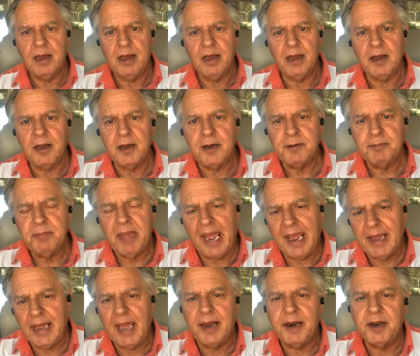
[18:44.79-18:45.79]

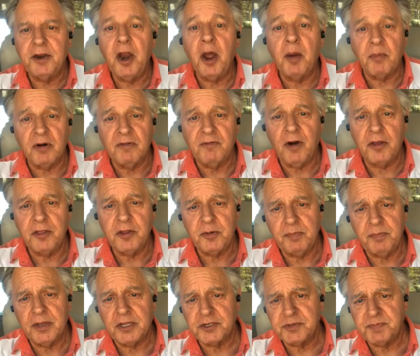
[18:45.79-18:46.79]
And a number of other
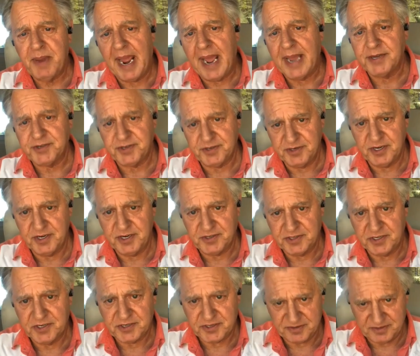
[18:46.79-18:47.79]
bills passed
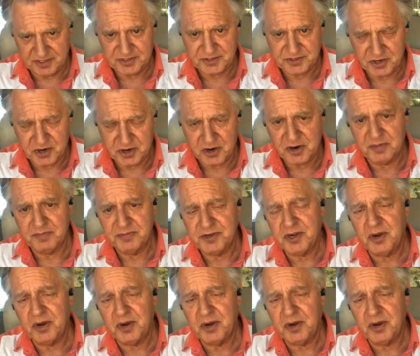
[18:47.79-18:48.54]
this term.